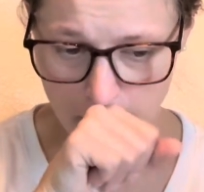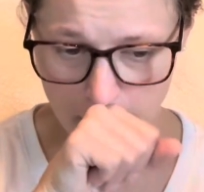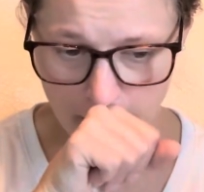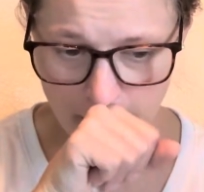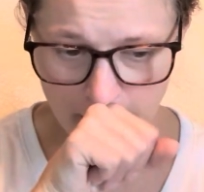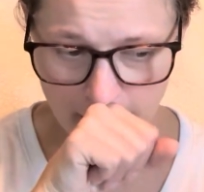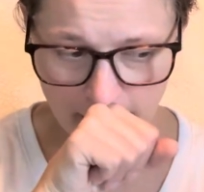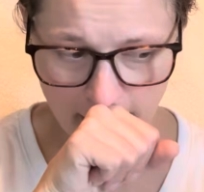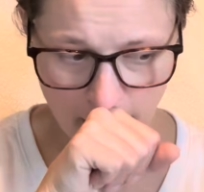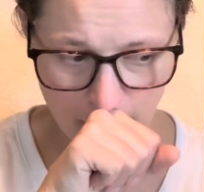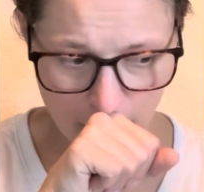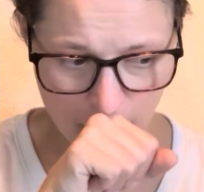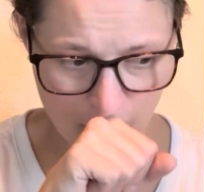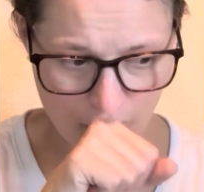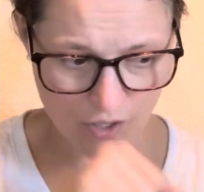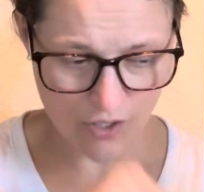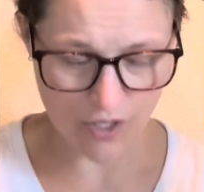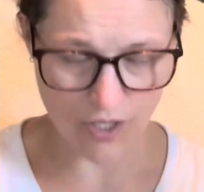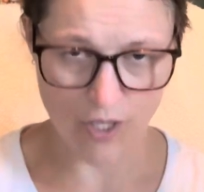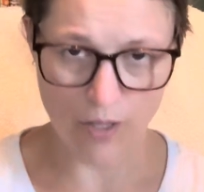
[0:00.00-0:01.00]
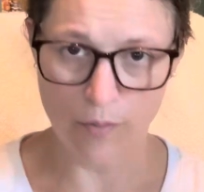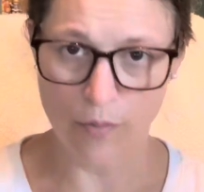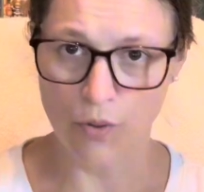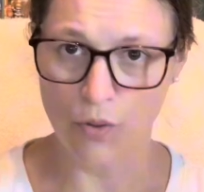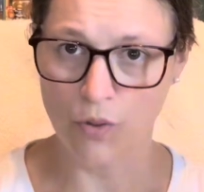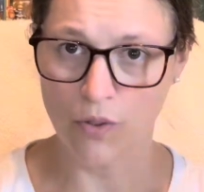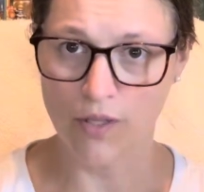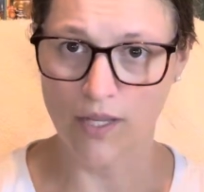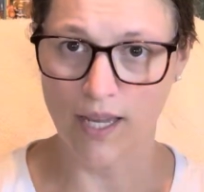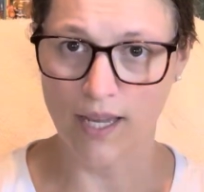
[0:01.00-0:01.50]
that I was just going to
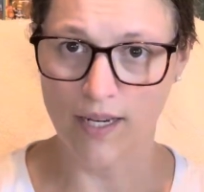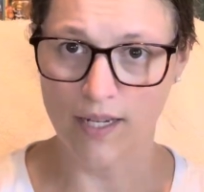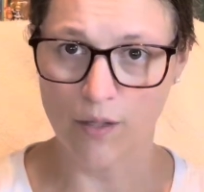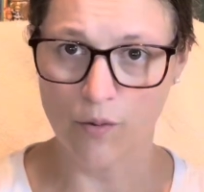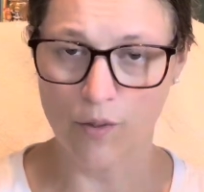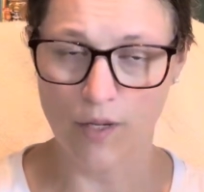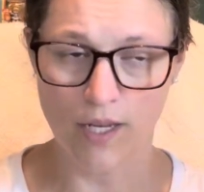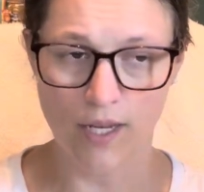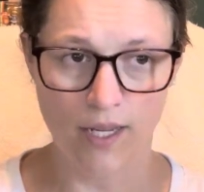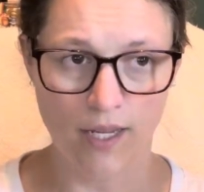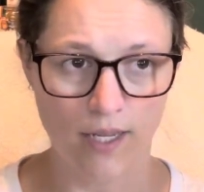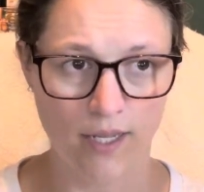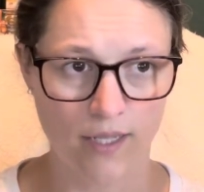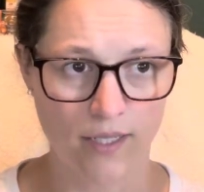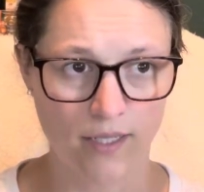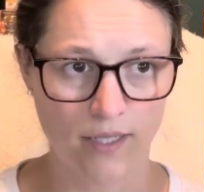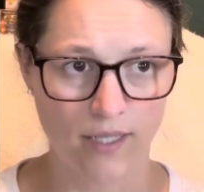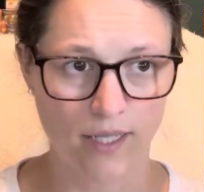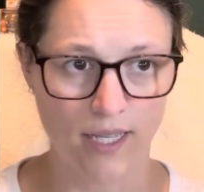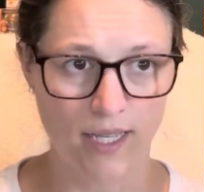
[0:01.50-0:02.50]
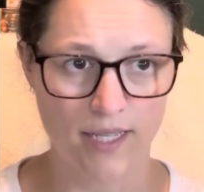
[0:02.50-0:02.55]
pull anyway